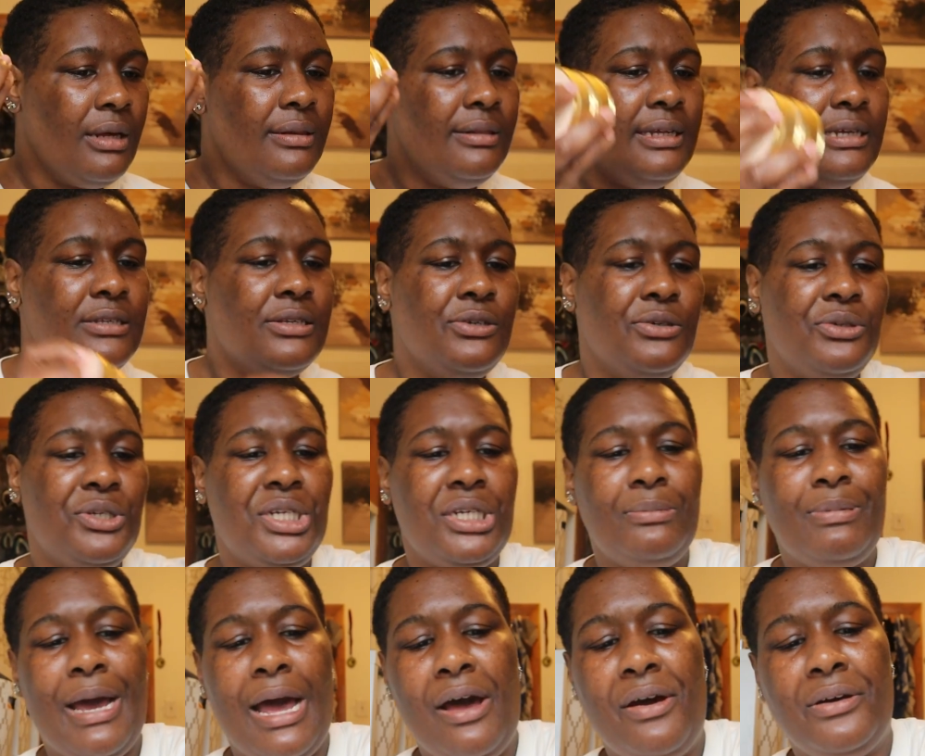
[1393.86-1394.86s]
these
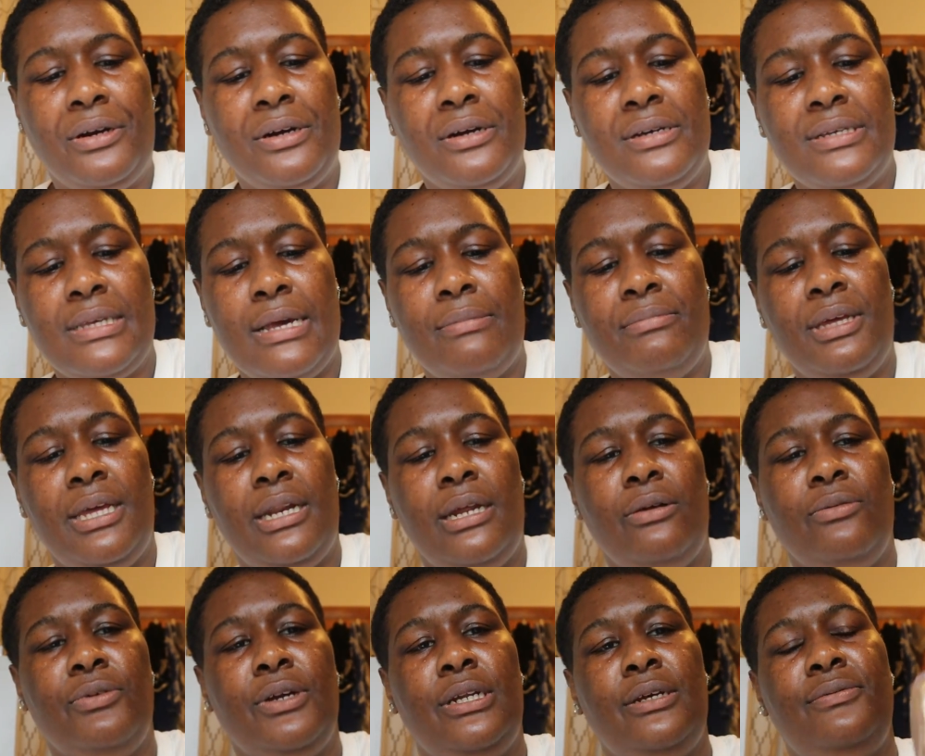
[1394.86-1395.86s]
Gucci powders. I'm
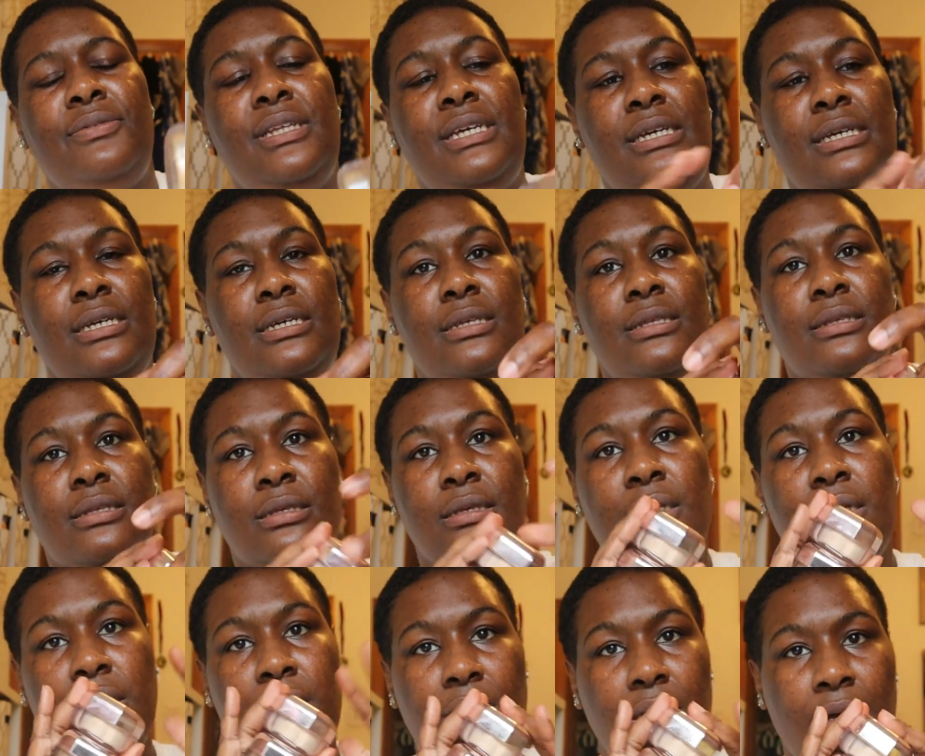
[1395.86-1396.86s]
getting rid of these
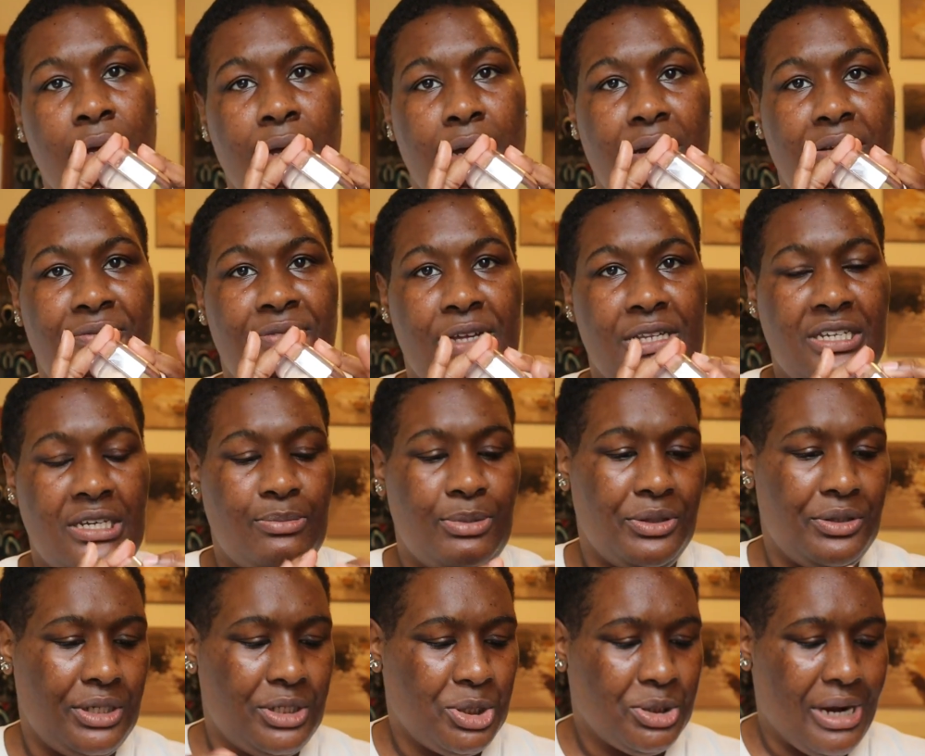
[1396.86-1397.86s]
Fenty
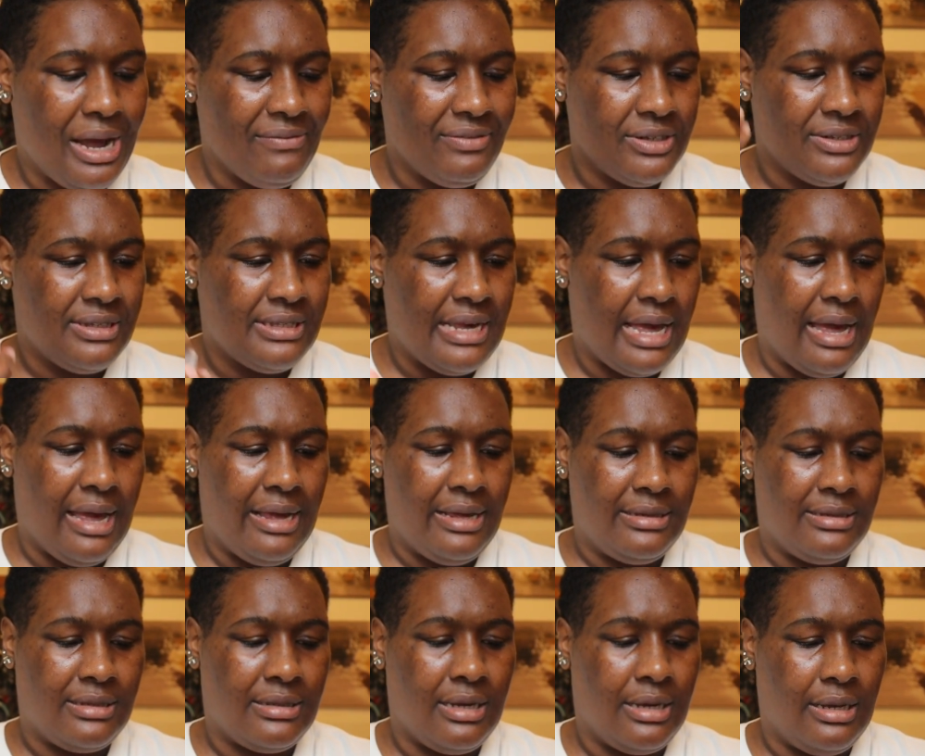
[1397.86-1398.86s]
Beauty travel
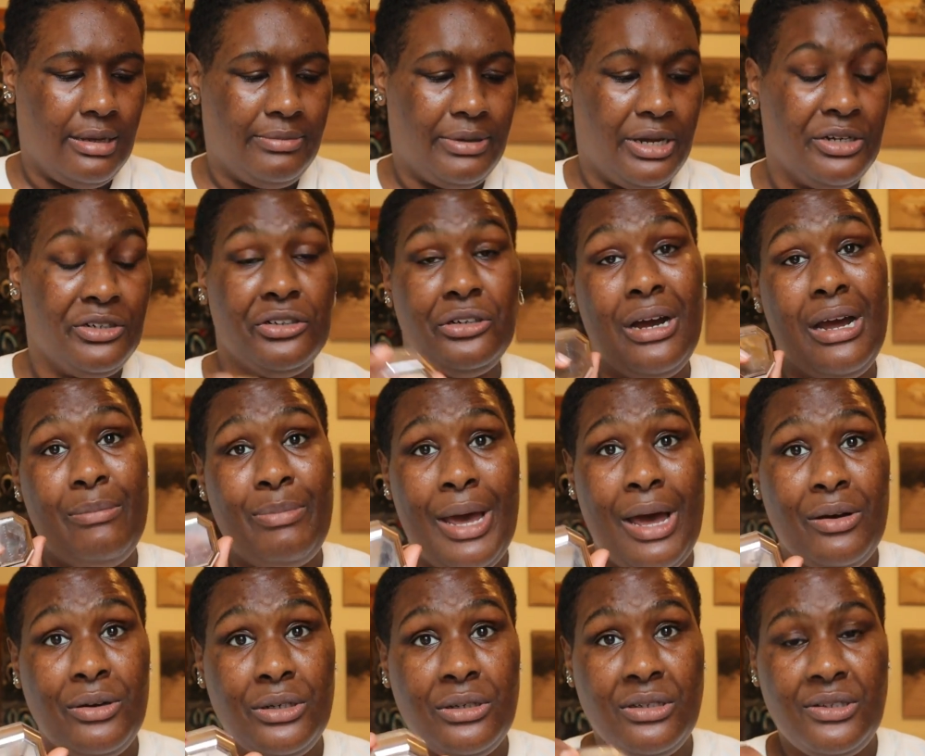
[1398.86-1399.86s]
size under eye
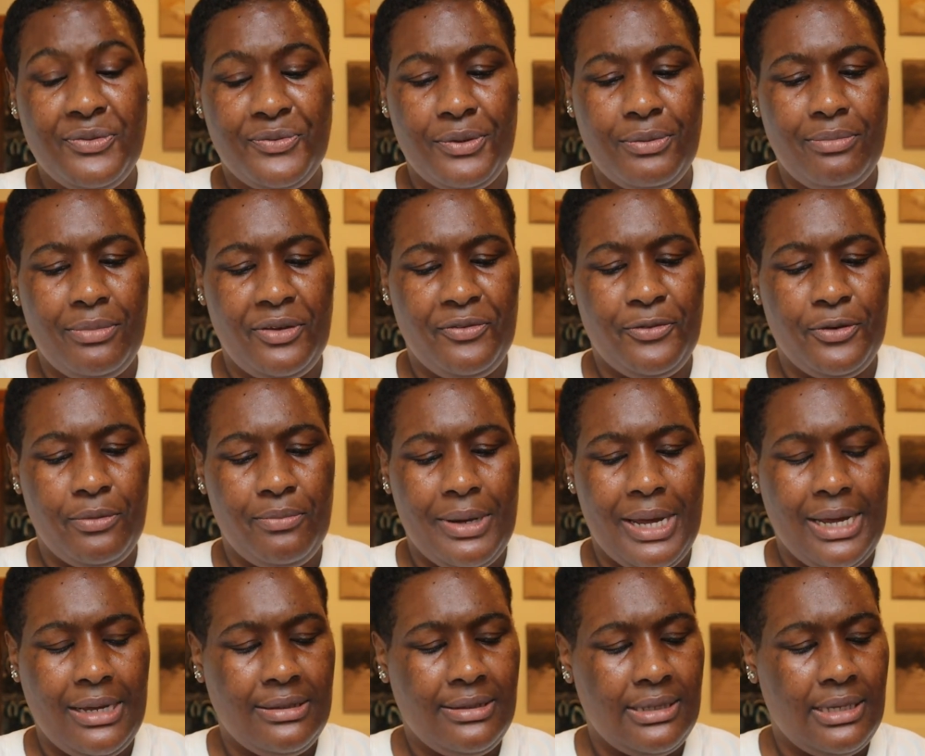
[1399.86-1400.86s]
powders for
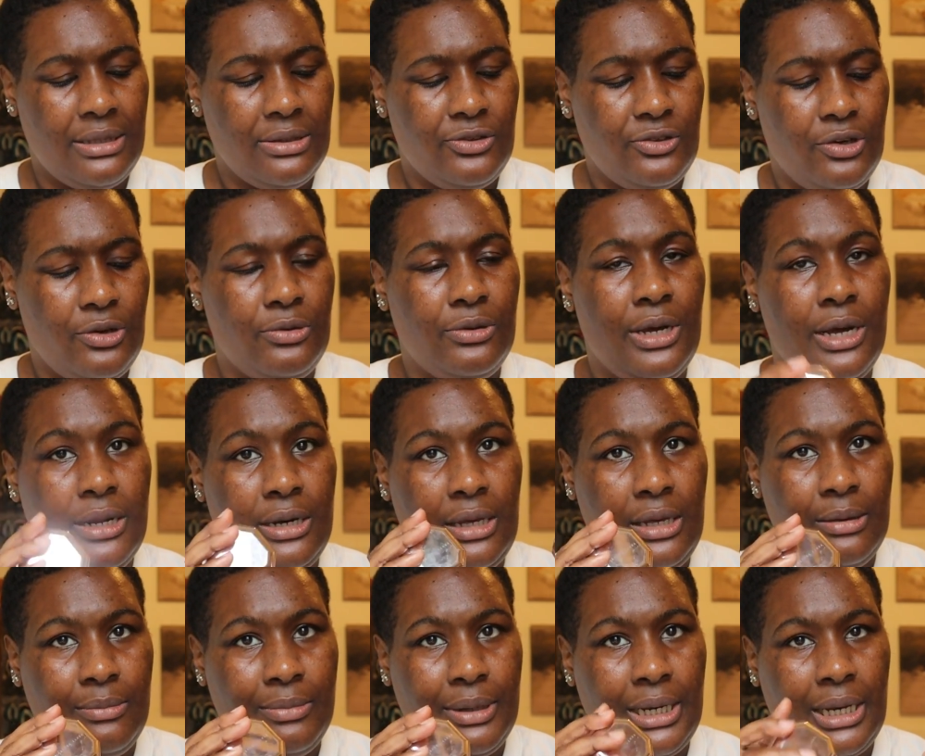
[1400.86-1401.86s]
my skin tone,
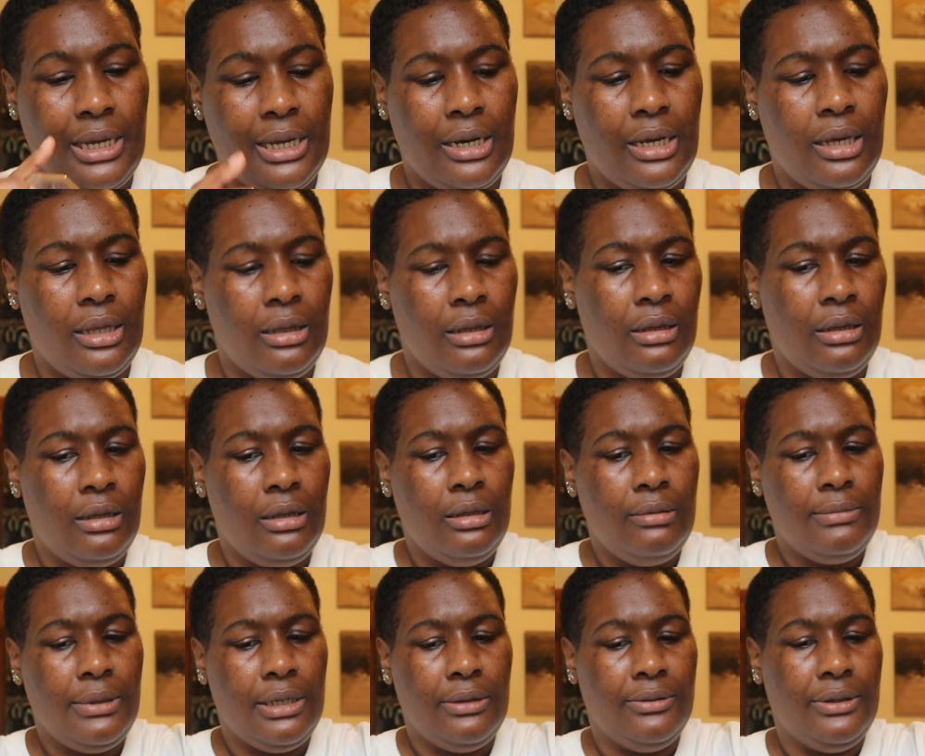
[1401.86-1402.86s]
Honey and Banana.
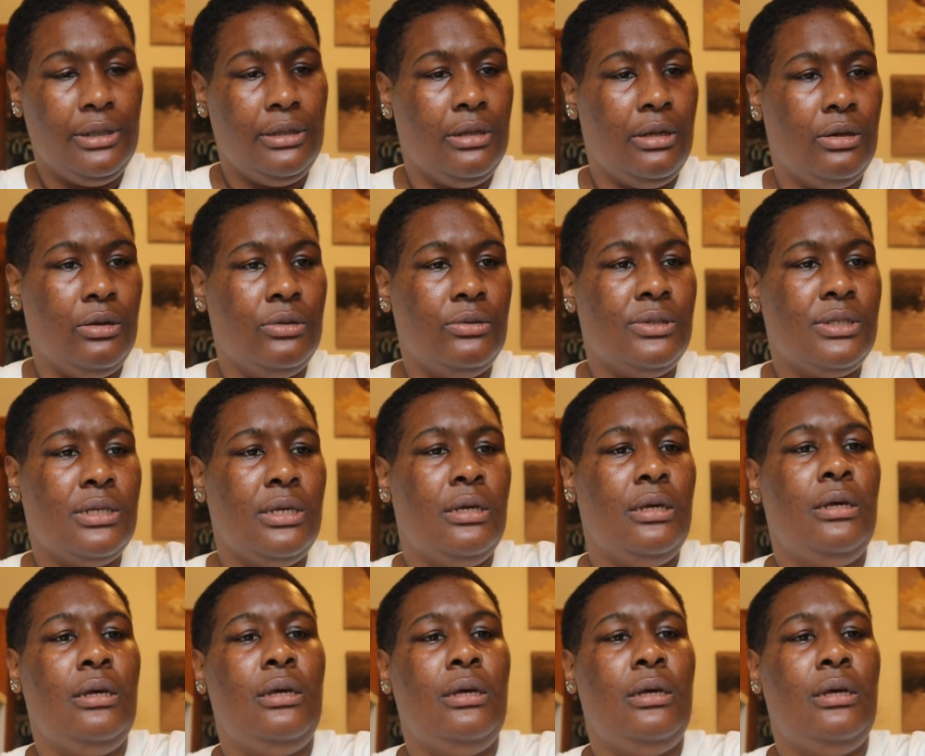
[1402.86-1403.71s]
Get rid of those.